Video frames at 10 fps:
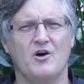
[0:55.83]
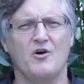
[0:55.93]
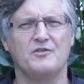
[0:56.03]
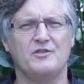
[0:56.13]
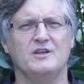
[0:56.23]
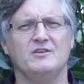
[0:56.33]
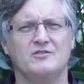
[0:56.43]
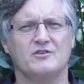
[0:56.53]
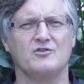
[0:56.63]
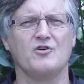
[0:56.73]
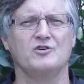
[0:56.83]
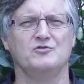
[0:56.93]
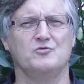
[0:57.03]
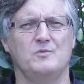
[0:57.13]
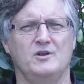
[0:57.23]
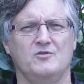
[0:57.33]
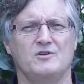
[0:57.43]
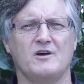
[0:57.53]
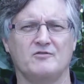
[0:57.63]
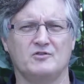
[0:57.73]
on things that are not going to do them any
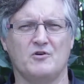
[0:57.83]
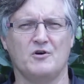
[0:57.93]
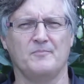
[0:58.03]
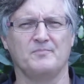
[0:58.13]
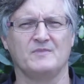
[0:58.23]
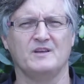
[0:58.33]
good over time.